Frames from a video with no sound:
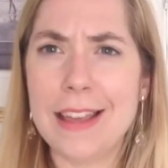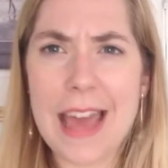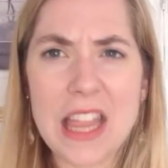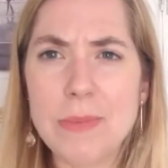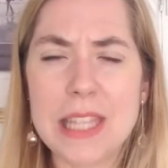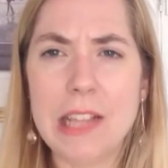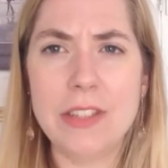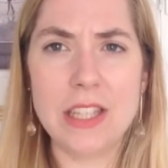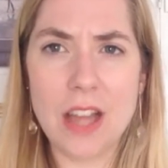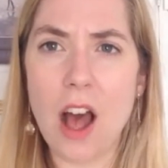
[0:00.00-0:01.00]
get
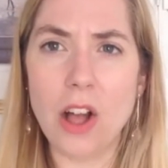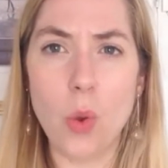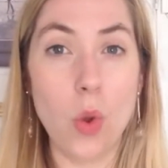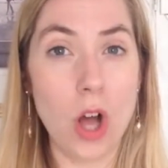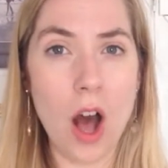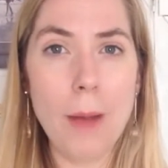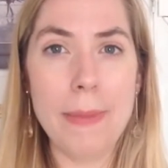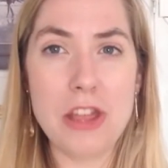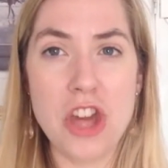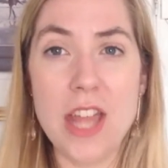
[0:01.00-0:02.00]
themselves stuck or
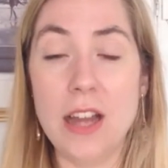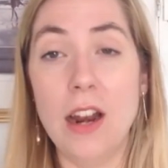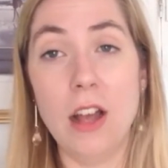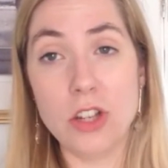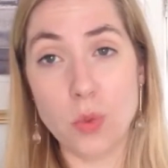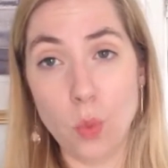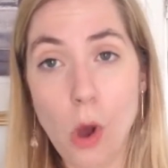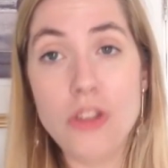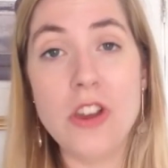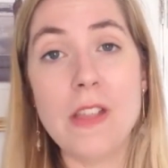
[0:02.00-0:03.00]
can't pitch in and are just
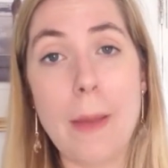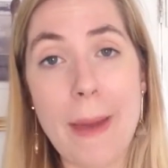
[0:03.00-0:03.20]
watching their